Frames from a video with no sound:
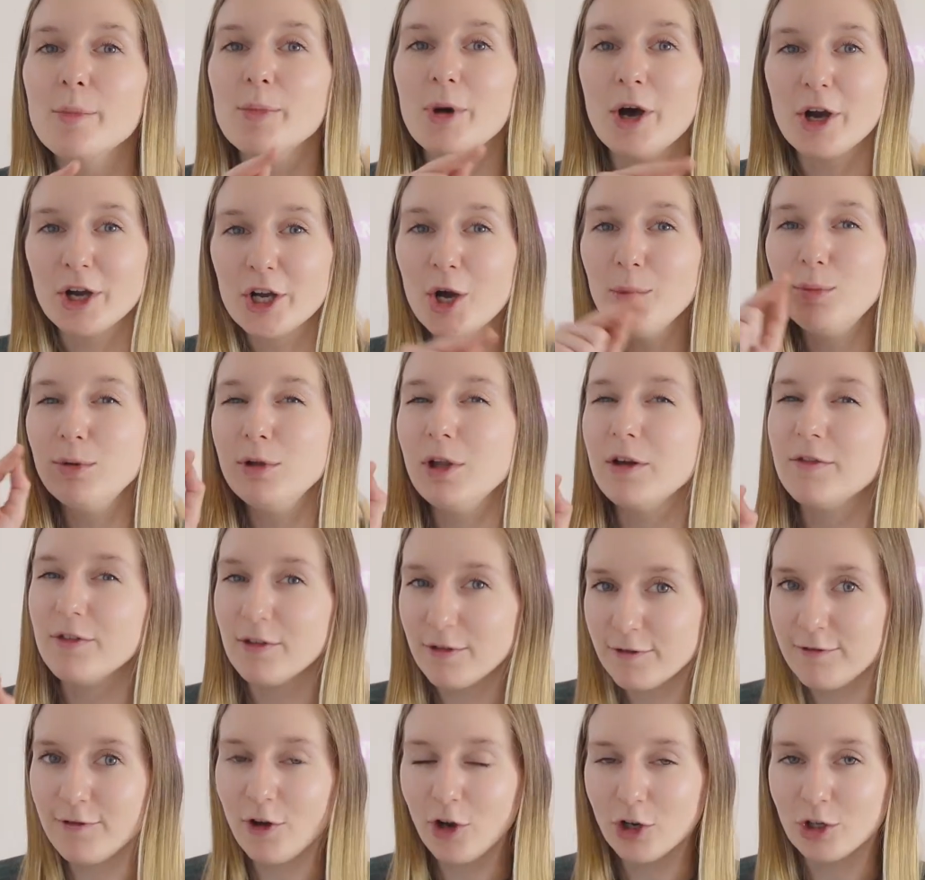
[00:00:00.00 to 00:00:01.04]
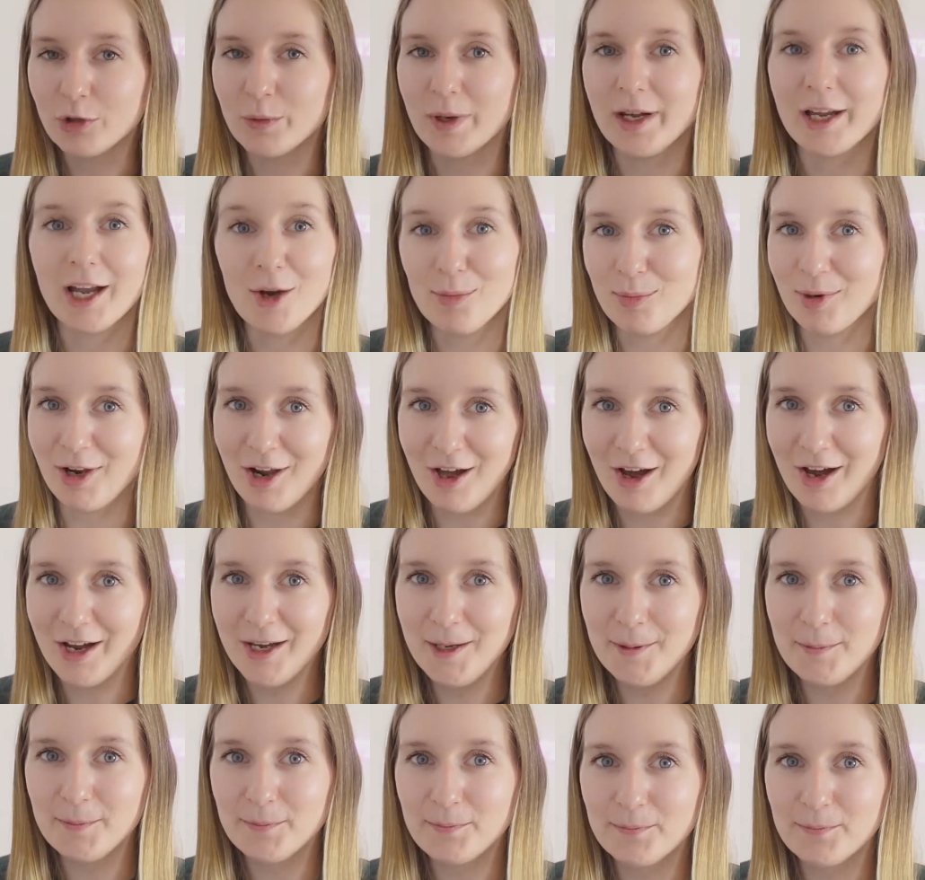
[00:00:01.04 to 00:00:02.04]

but a couple of the following apply.